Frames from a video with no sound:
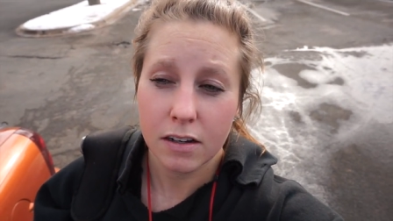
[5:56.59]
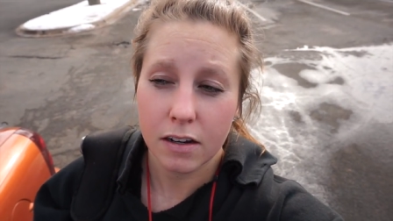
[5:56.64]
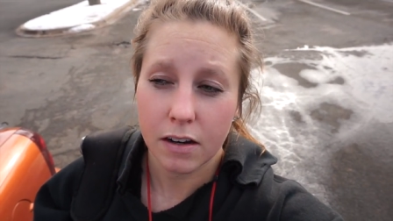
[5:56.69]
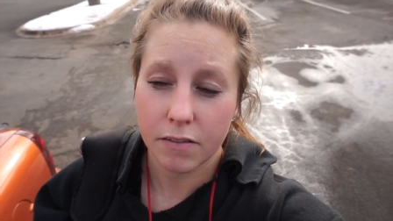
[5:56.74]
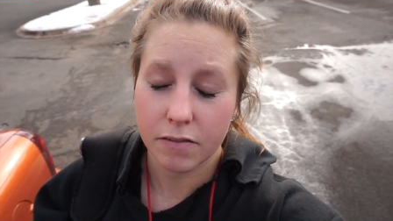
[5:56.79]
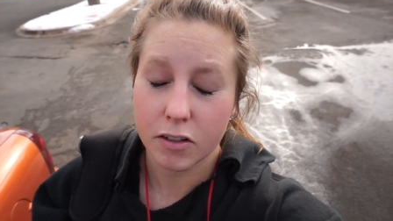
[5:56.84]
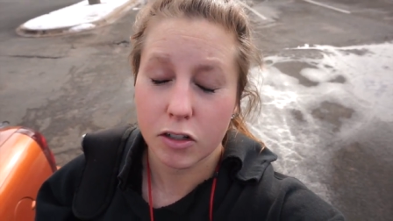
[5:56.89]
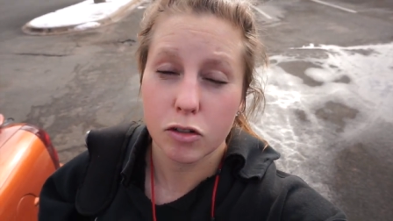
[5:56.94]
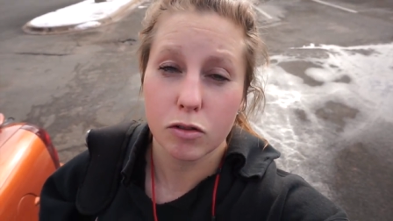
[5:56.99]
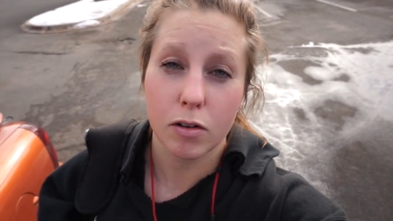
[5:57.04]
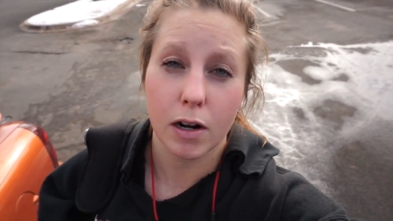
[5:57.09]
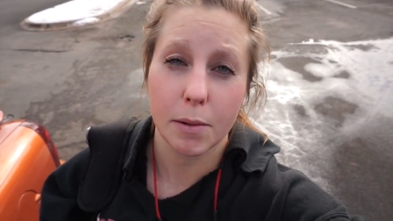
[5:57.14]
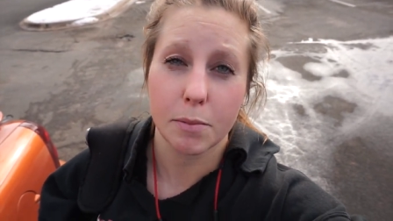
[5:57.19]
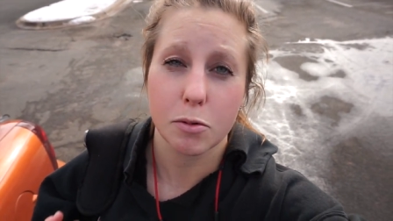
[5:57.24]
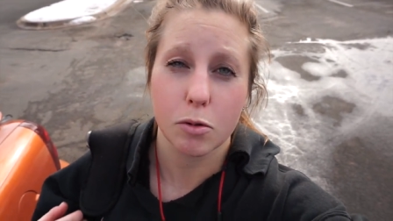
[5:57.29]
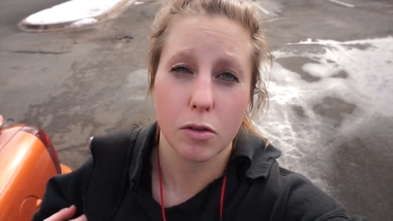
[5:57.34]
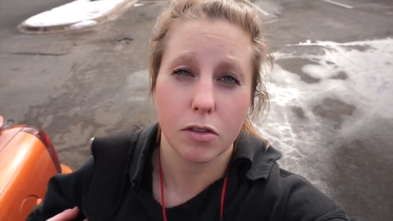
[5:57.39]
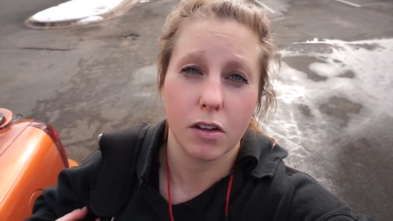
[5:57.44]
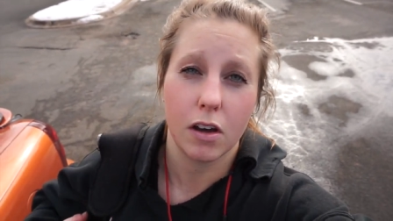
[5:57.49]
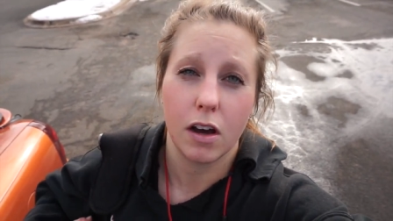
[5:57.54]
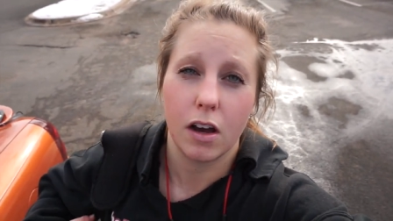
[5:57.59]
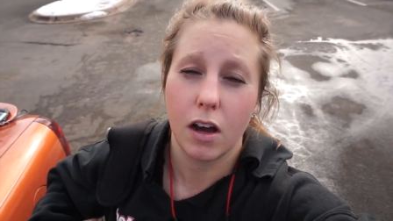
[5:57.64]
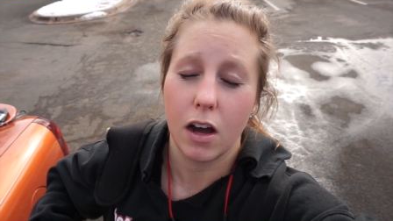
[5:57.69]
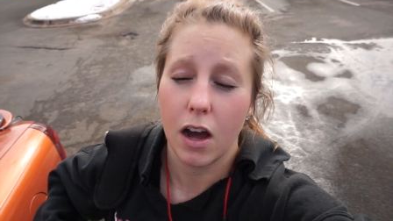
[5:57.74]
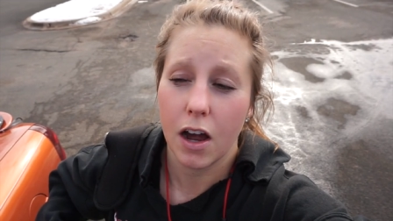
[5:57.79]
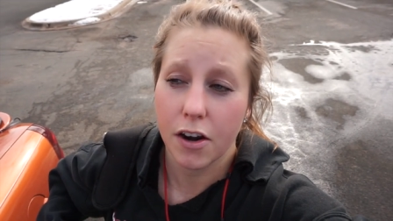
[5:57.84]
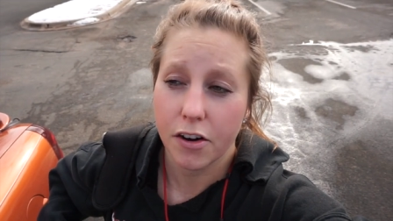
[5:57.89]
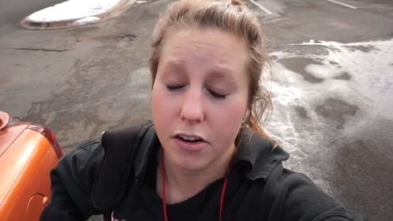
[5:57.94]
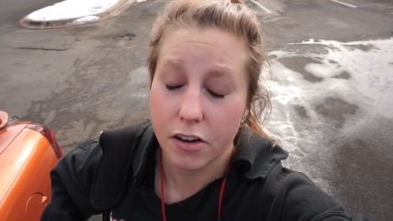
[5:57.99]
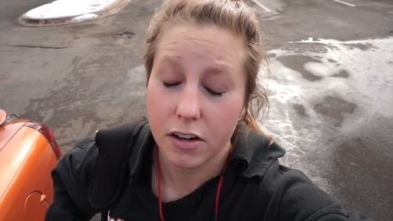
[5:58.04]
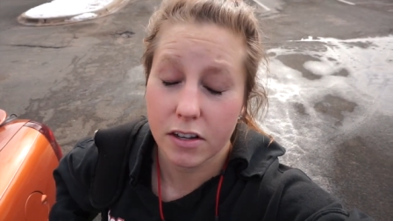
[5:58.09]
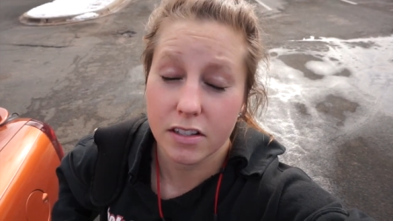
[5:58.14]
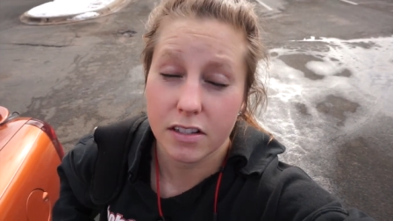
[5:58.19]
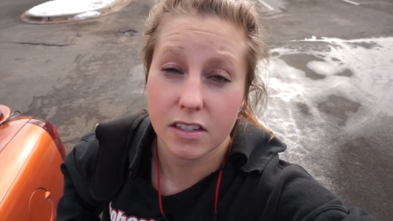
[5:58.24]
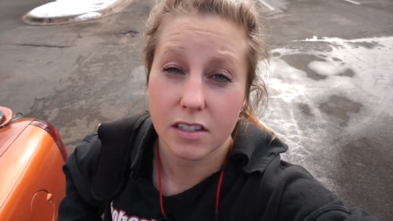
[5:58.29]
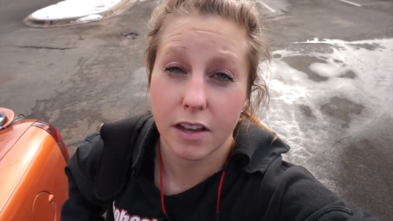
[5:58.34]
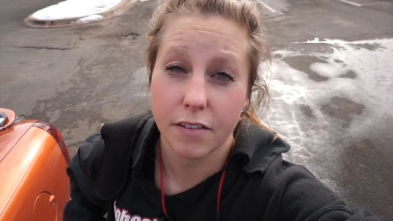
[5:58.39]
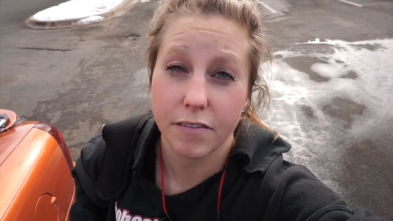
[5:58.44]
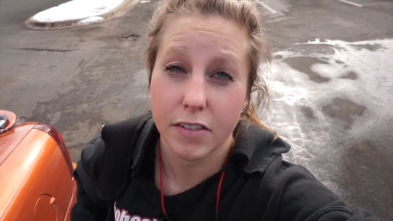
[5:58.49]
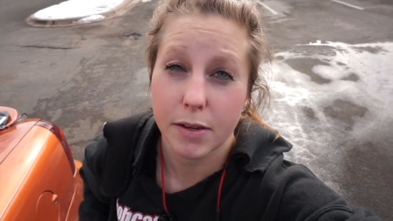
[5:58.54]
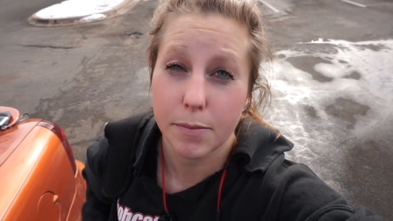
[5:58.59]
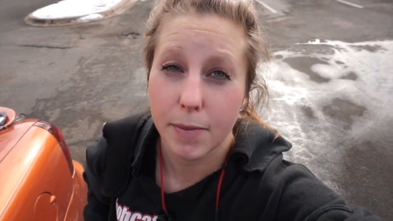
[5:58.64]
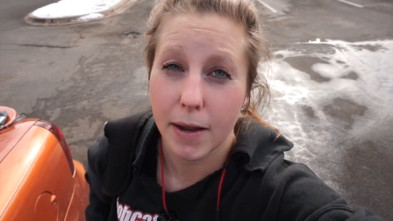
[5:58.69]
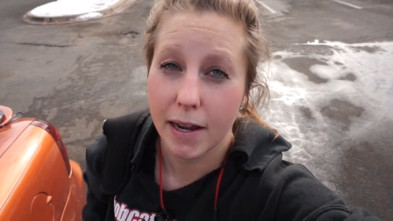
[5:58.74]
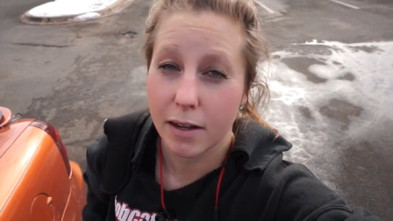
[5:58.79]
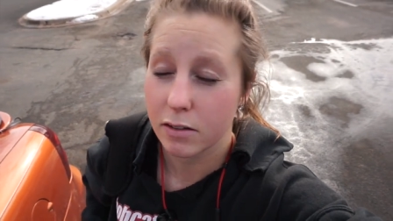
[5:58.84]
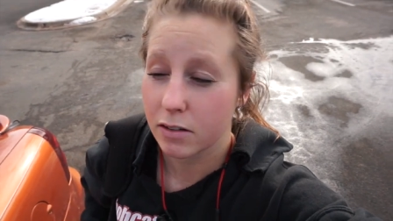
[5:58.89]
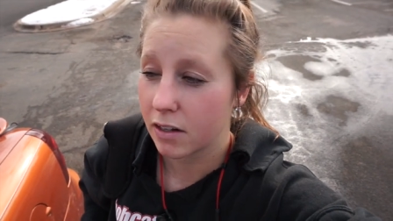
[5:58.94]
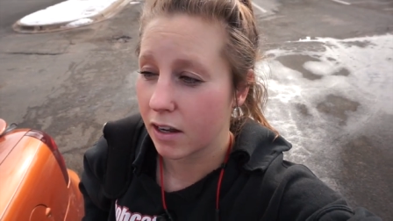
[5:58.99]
of two reps with one hundred seventy pounds.